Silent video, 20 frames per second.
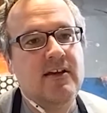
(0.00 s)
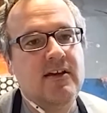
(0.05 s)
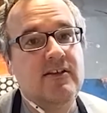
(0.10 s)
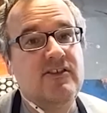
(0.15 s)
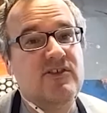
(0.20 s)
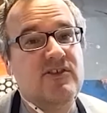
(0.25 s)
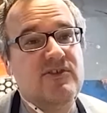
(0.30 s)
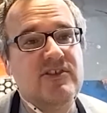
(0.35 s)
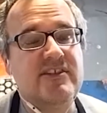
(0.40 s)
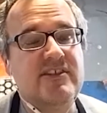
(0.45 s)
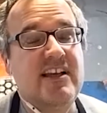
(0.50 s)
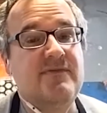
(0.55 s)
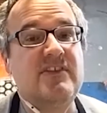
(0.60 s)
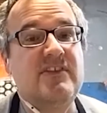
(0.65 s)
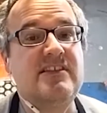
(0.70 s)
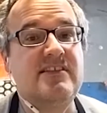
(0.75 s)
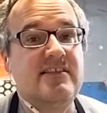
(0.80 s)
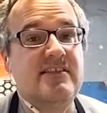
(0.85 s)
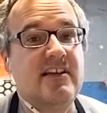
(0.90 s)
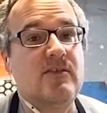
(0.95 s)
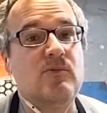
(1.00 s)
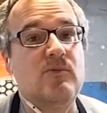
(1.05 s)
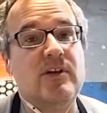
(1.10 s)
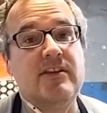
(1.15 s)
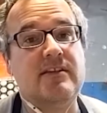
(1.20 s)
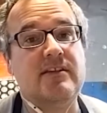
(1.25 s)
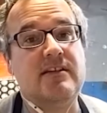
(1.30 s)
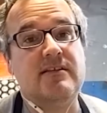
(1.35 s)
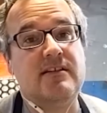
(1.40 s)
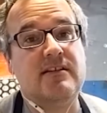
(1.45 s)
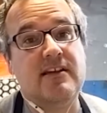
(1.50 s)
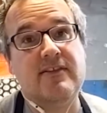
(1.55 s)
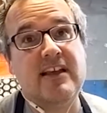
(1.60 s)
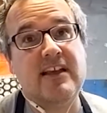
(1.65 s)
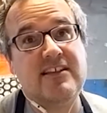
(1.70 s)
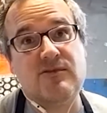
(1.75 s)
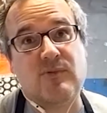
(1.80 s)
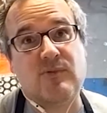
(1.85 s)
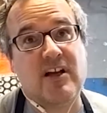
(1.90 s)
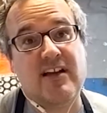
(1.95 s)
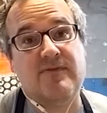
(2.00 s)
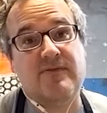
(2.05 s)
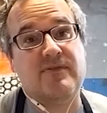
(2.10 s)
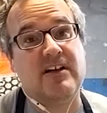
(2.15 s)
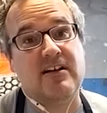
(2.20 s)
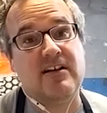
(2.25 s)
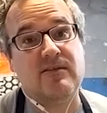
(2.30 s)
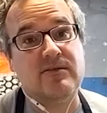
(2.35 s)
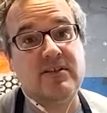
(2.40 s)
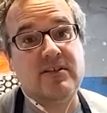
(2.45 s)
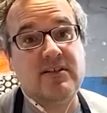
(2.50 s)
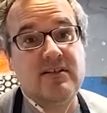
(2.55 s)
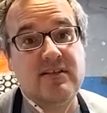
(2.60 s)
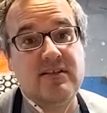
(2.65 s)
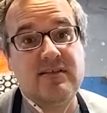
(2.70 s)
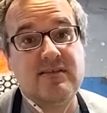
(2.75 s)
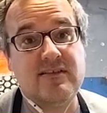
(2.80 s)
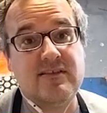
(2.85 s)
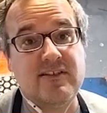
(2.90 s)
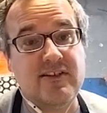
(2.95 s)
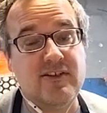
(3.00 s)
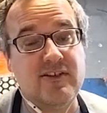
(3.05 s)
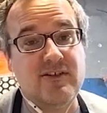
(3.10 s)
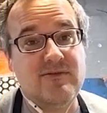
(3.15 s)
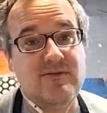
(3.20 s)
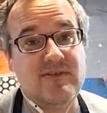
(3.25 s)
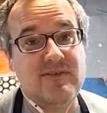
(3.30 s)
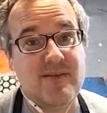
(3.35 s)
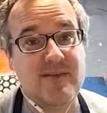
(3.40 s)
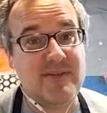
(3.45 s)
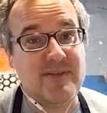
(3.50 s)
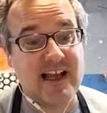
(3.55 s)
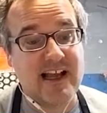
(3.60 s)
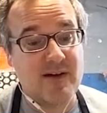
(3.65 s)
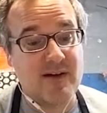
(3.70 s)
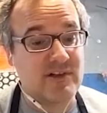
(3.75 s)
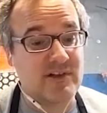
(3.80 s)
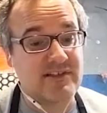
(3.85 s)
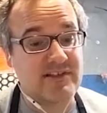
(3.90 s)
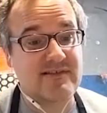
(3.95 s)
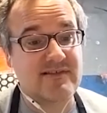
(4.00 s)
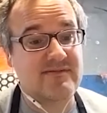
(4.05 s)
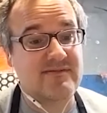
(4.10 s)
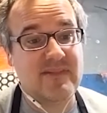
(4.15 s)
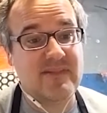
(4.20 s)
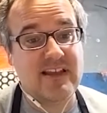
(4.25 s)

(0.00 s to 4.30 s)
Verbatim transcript: you just have to stick with it, and that's what I found. You know, I mean, I was,